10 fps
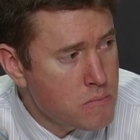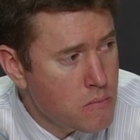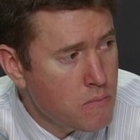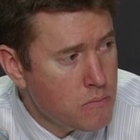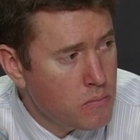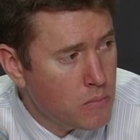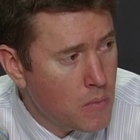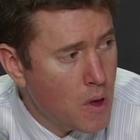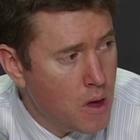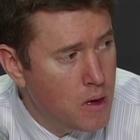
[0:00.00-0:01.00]
Maybe it just
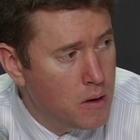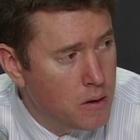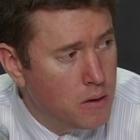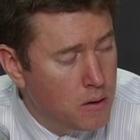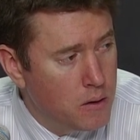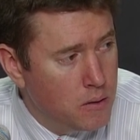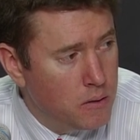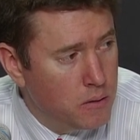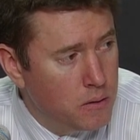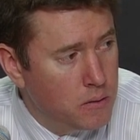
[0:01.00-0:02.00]
gives you that
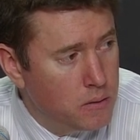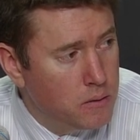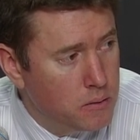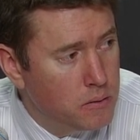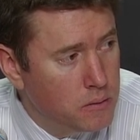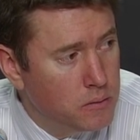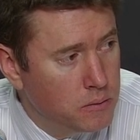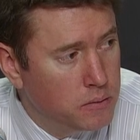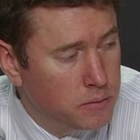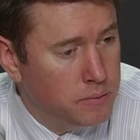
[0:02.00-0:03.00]
much more juice
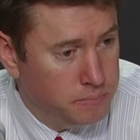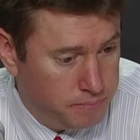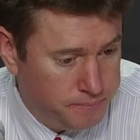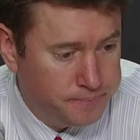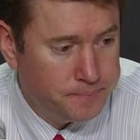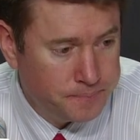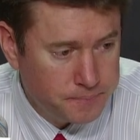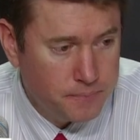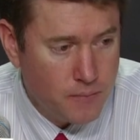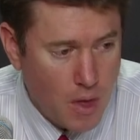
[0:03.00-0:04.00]
to do those sort of things.
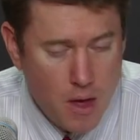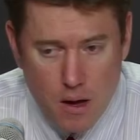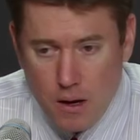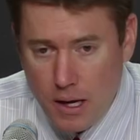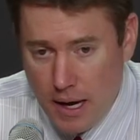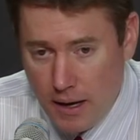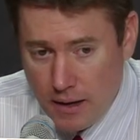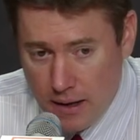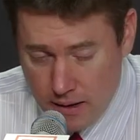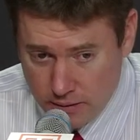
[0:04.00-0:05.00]
Yeah,
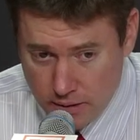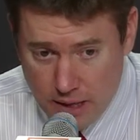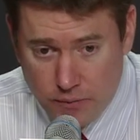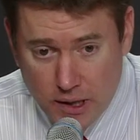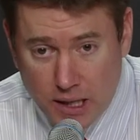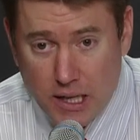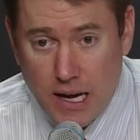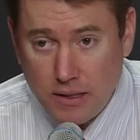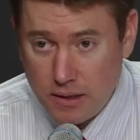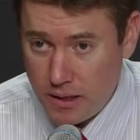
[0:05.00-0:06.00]
I think they're definitely
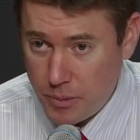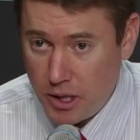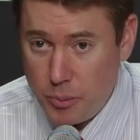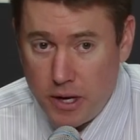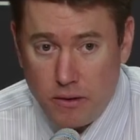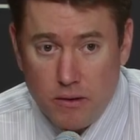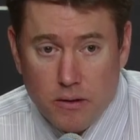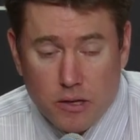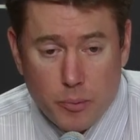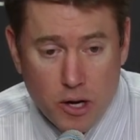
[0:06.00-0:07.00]
connected. I mean, the better
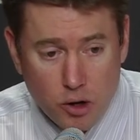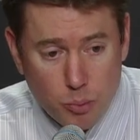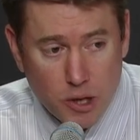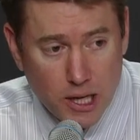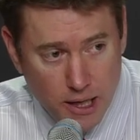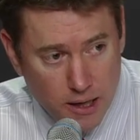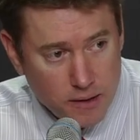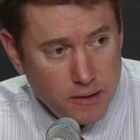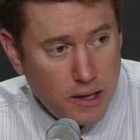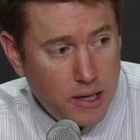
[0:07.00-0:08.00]
you play
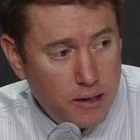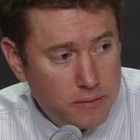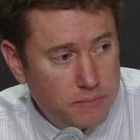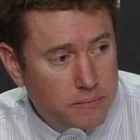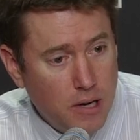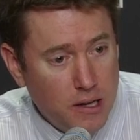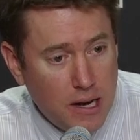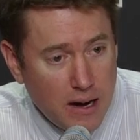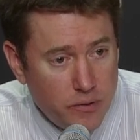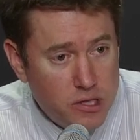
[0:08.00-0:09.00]
on the
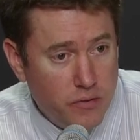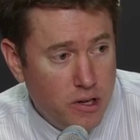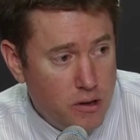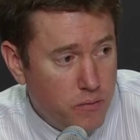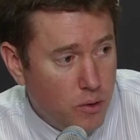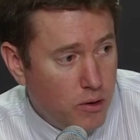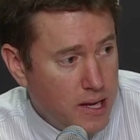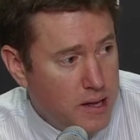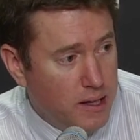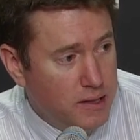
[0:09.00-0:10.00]
offensive end of the floor, I
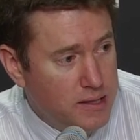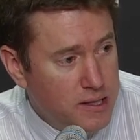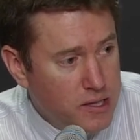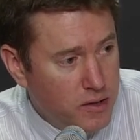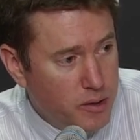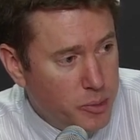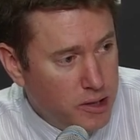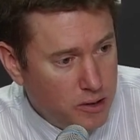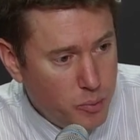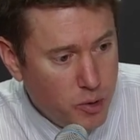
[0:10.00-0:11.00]
think it's easier to be
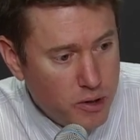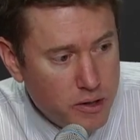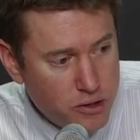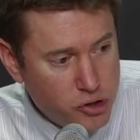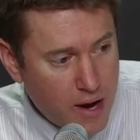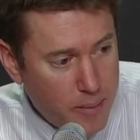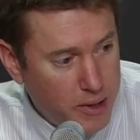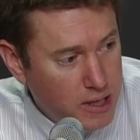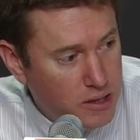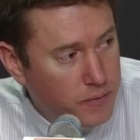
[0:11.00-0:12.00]
a little more
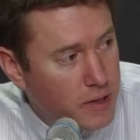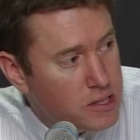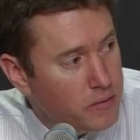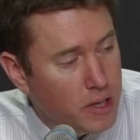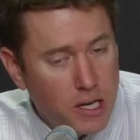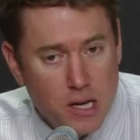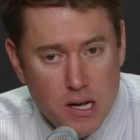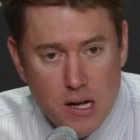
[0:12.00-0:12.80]
scrappy defensively.